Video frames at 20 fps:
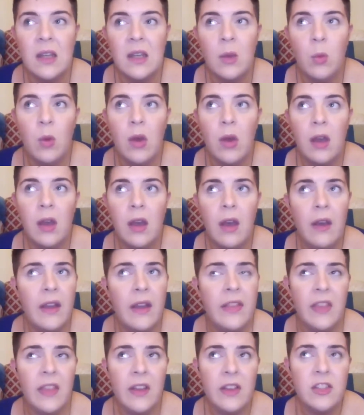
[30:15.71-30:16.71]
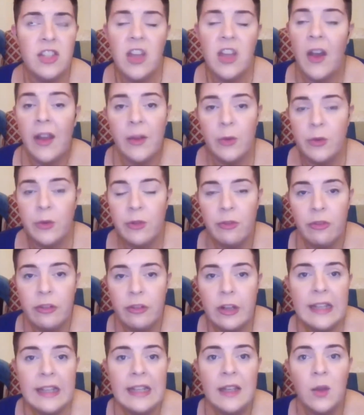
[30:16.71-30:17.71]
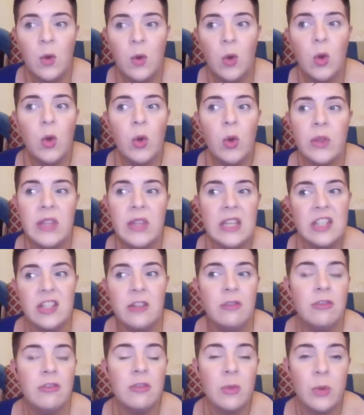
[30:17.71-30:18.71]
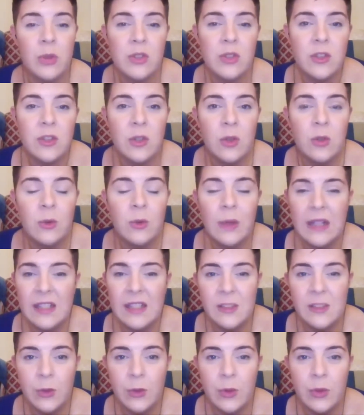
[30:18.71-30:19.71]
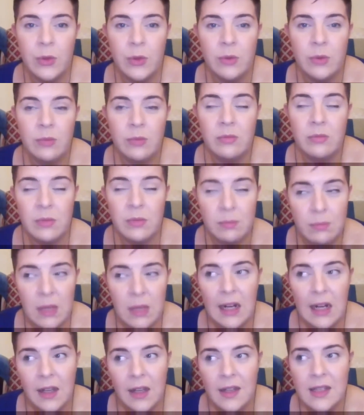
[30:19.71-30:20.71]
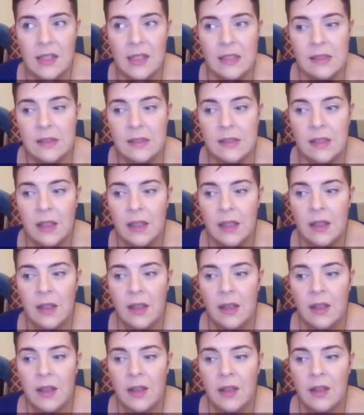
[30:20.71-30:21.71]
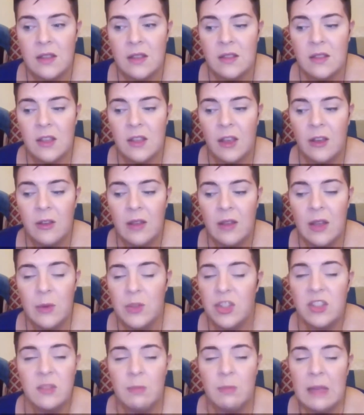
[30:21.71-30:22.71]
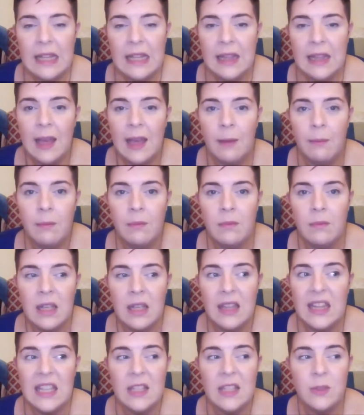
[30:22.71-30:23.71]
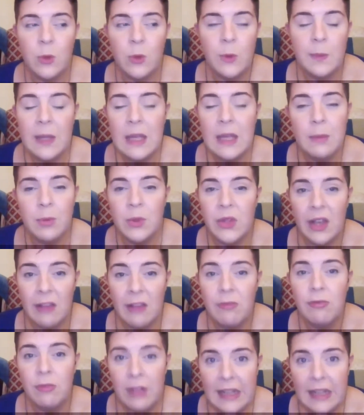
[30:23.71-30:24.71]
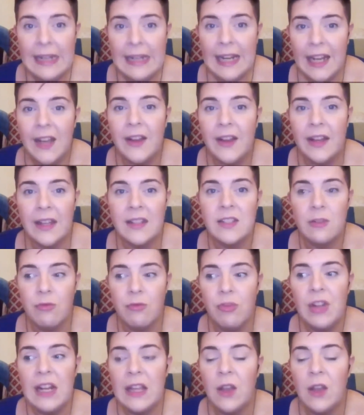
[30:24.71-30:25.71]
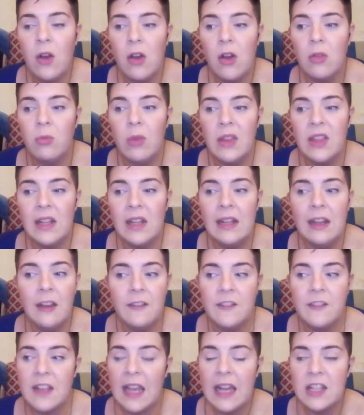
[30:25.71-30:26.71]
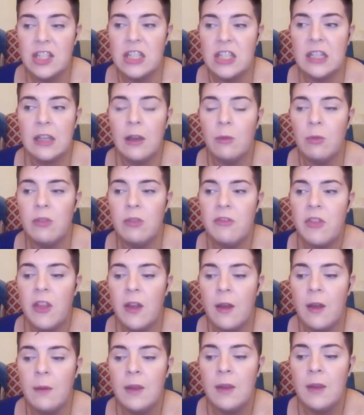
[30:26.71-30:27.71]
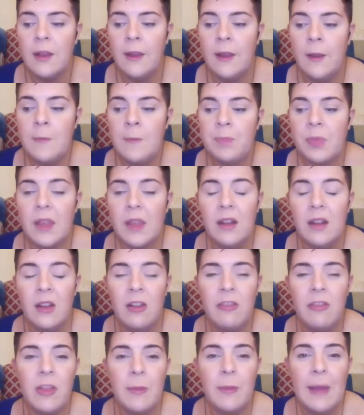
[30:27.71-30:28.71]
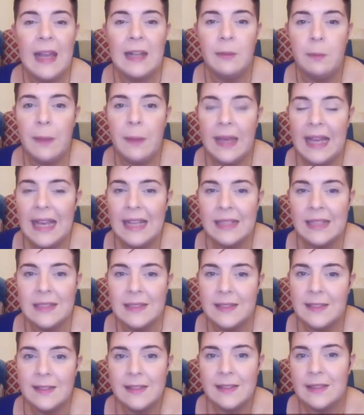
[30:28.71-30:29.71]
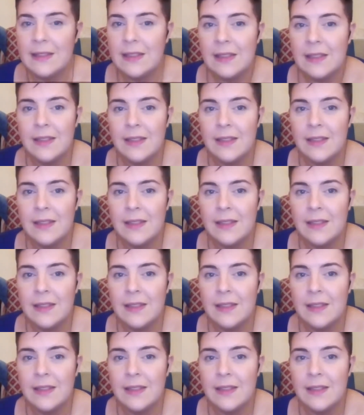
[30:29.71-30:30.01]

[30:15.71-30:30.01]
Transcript: were either child free or their children were at school when I saw my clients. So it was just me and them. And these were all people that I really liked and really got on with. I loved catching up with them. A lot of them had pets.